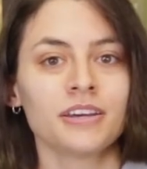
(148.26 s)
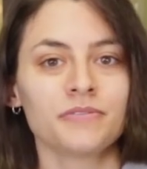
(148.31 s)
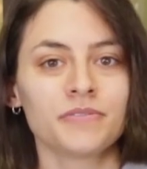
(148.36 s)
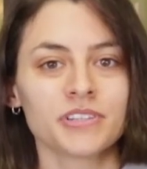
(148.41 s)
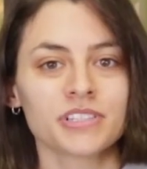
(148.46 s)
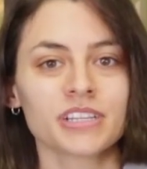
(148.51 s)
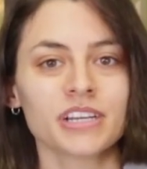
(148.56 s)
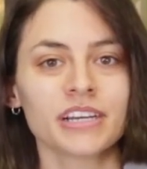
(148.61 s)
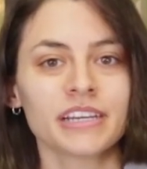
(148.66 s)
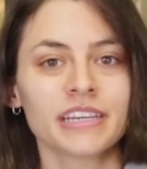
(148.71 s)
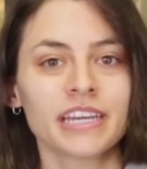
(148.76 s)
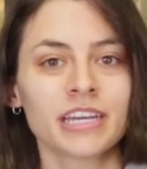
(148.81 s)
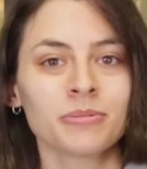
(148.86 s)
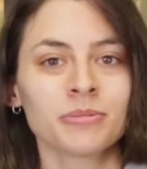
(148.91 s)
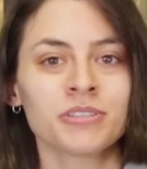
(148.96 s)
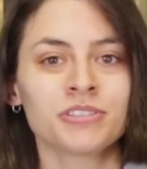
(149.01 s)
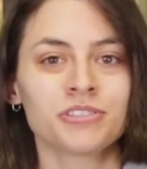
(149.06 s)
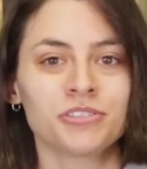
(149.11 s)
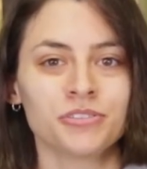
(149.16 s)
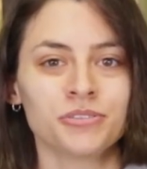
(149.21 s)
Fisheye
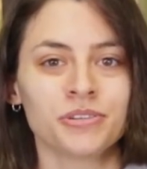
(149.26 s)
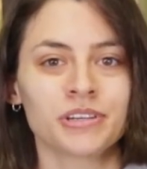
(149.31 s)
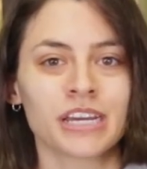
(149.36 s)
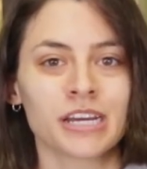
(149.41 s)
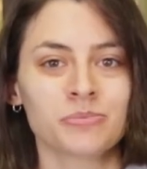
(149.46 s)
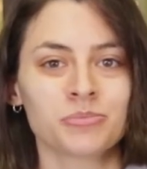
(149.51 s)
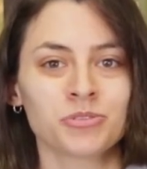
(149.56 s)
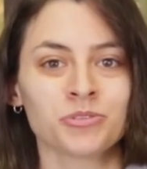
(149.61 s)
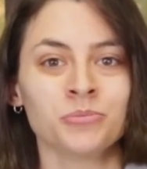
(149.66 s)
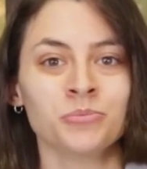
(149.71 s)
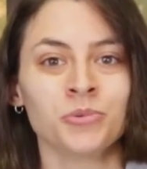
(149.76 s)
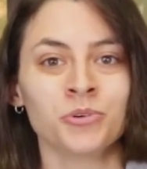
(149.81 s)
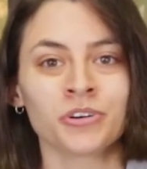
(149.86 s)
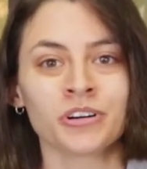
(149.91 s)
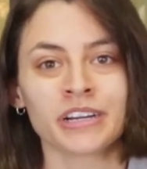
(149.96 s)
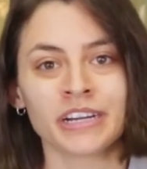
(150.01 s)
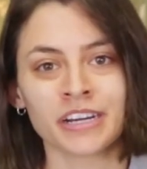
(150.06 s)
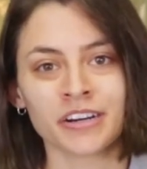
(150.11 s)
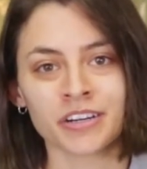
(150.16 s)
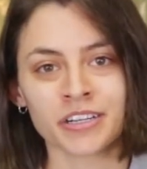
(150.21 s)
cameras do capture
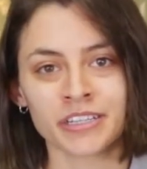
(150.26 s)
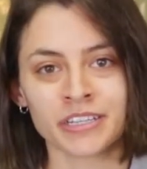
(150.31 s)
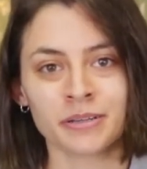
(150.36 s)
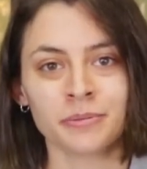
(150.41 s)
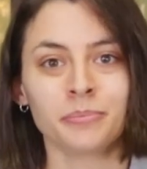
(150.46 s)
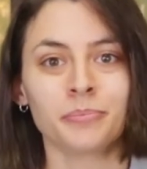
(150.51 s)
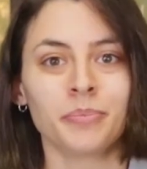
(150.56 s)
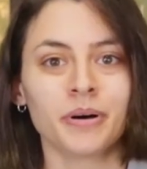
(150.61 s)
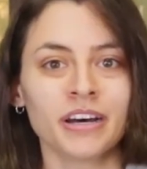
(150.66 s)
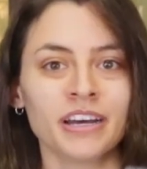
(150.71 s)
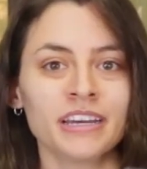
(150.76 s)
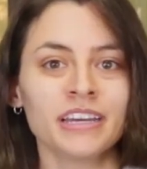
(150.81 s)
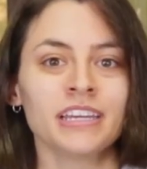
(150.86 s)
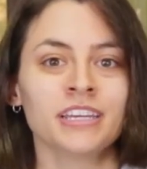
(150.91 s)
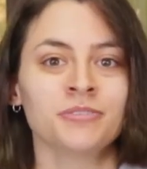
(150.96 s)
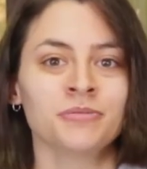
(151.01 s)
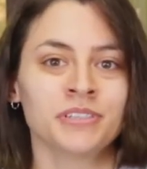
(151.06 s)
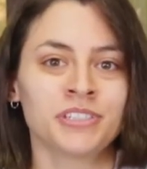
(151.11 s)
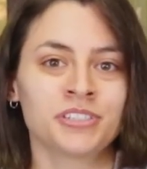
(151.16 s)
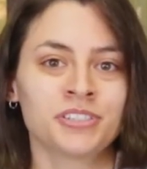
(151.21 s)
more area, but
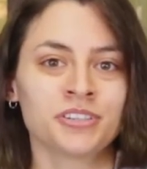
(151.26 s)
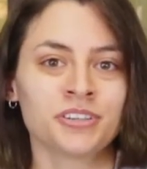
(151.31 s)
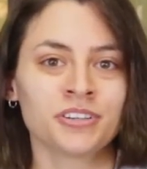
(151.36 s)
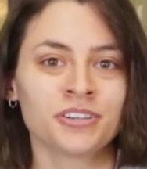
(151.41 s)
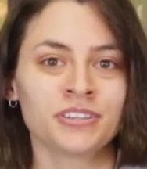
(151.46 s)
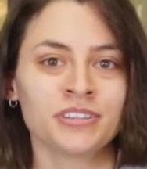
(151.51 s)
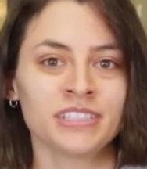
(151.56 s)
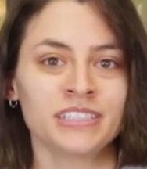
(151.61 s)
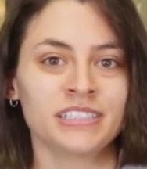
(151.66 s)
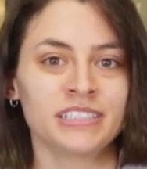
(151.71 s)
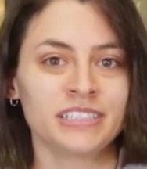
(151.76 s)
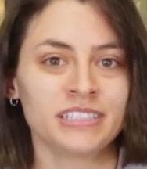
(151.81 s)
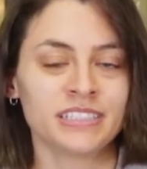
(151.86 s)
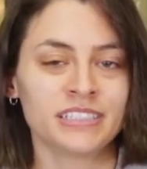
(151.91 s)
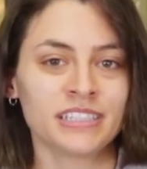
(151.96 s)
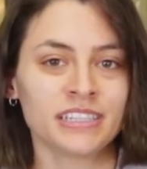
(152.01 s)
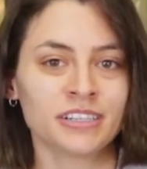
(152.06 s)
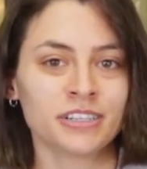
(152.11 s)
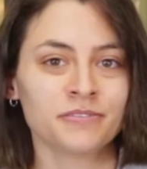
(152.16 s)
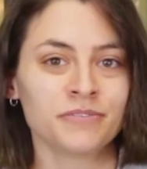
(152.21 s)
in return, the
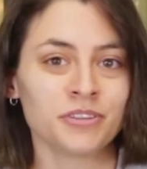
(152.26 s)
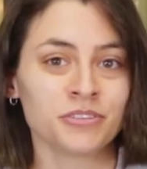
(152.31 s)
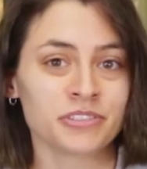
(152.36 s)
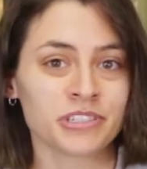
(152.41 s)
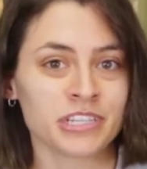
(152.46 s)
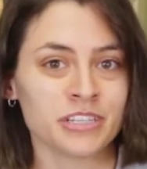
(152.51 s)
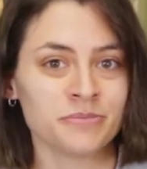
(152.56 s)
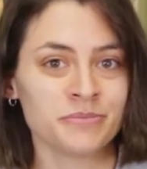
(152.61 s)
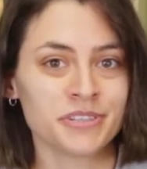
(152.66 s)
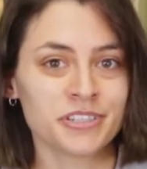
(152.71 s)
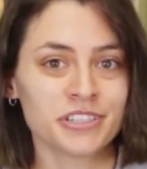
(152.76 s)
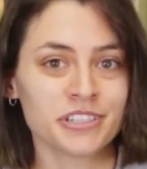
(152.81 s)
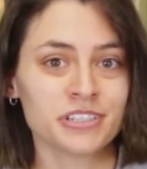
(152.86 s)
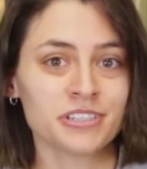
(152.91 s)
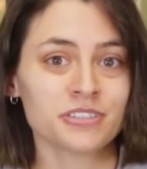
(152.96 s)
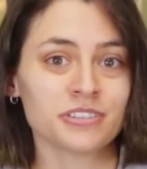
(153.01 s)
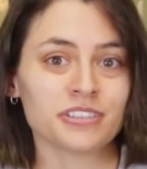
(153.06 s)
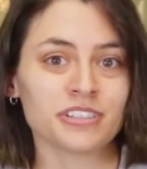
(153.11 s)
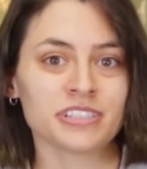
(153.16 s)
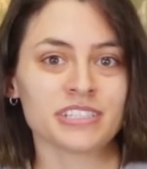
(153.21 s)
detail of those
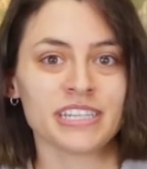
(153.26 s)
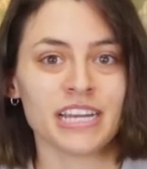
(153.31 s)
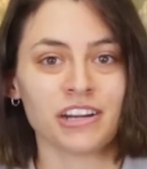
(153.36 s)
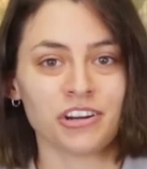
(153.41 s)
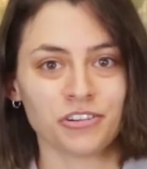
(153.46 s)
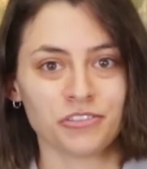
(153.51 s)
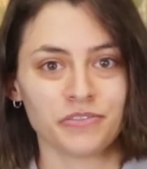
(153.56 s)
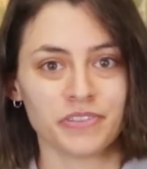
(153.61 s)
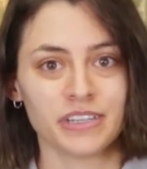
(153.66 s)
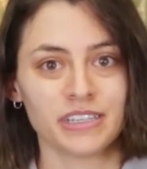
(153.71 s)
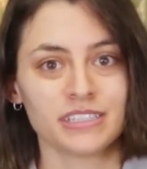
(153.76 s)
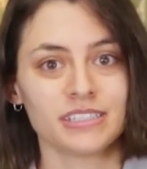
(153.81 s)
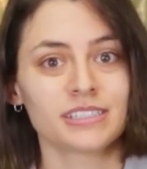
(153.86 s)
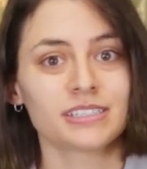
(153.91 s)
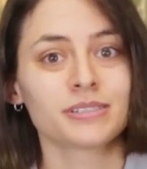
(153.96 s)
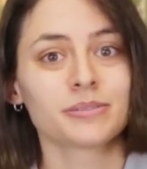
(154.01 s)
images are sacrificed.